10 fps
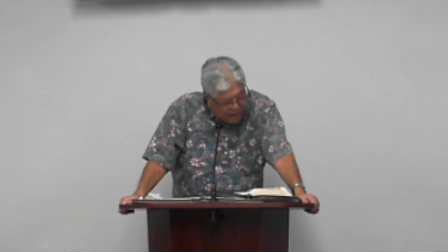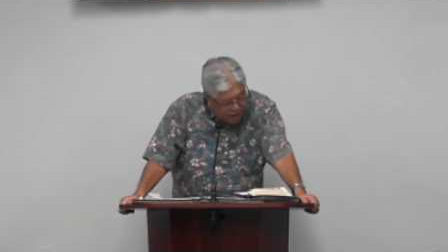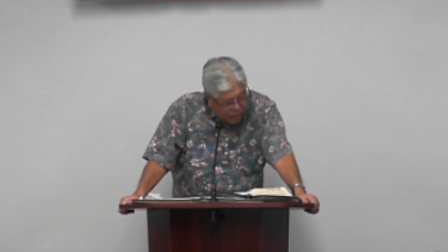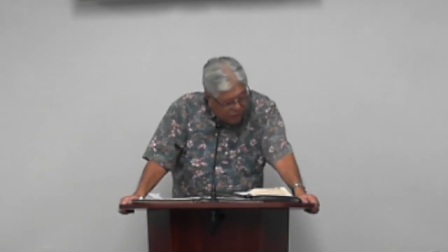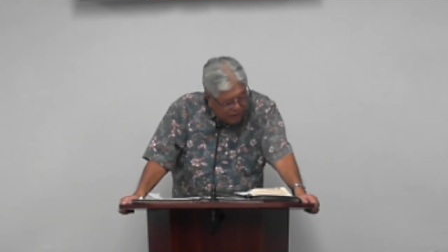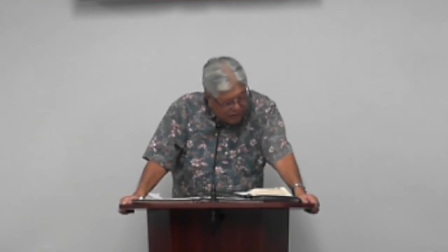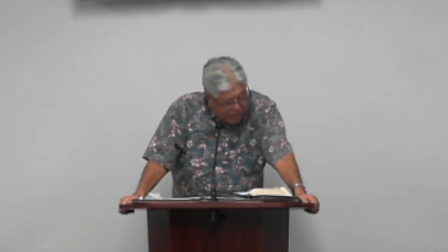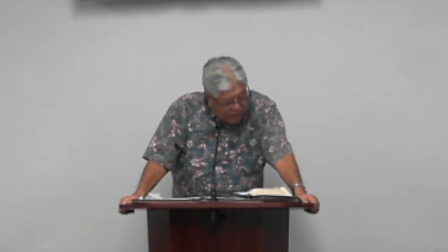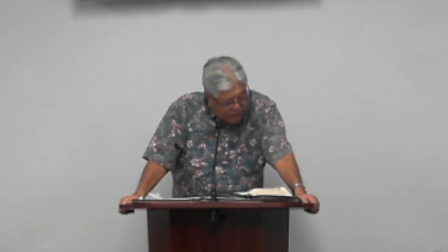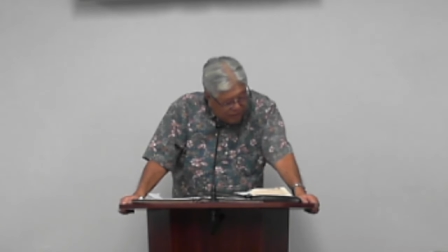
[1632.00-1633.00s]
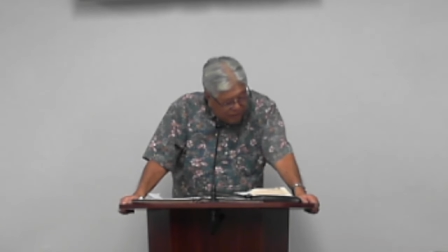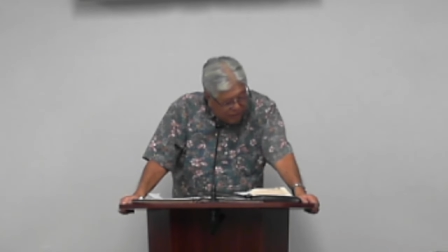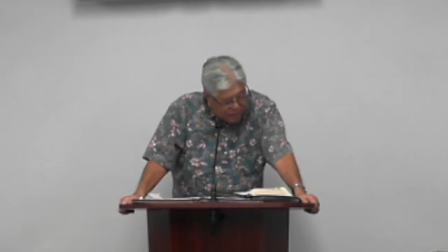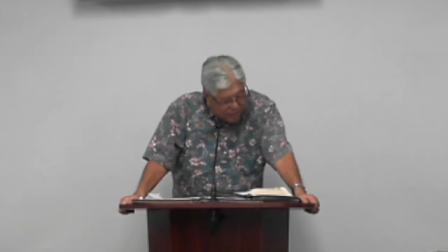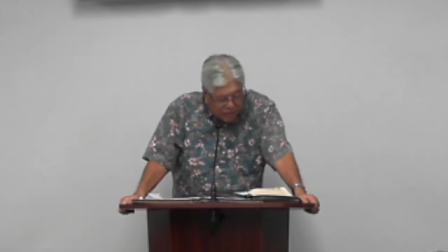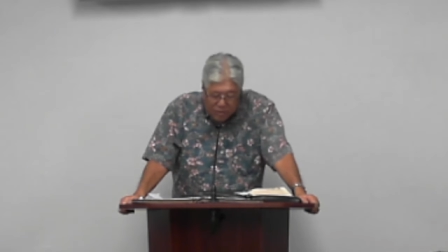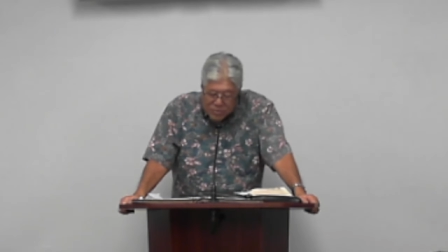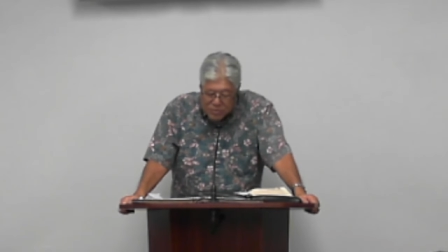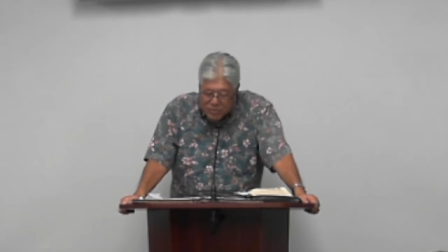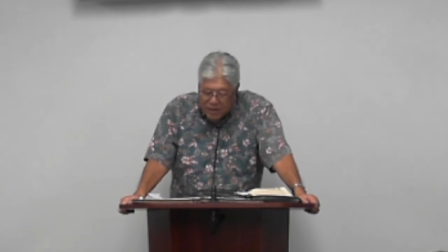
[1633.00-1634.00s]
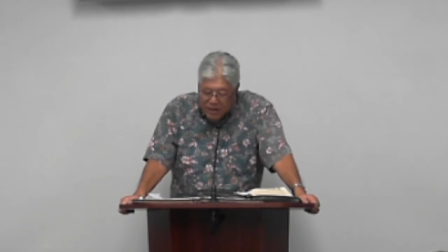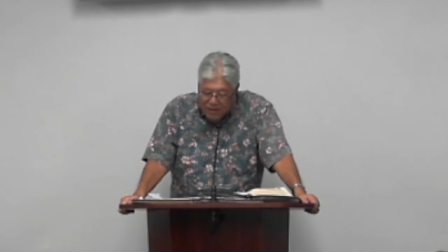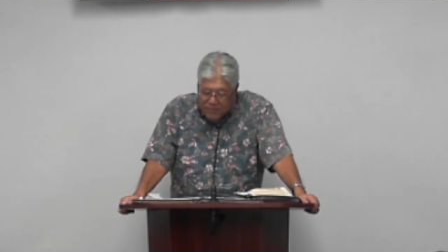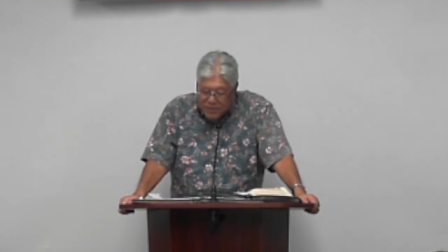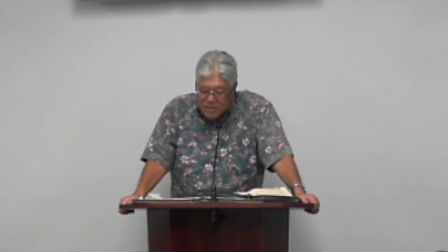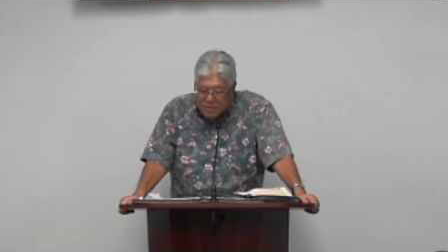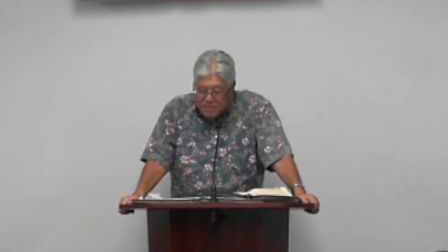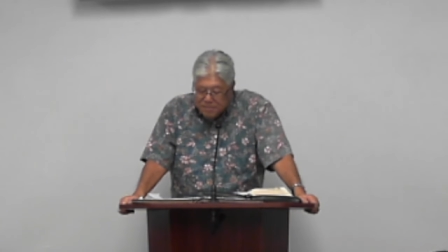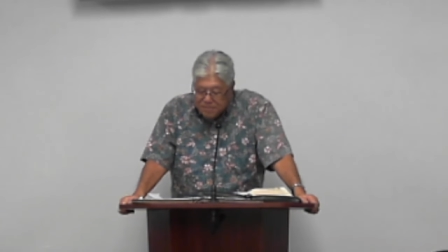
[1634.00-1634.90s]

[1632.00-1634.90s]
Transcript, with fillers: not only the earth, but also the heavens.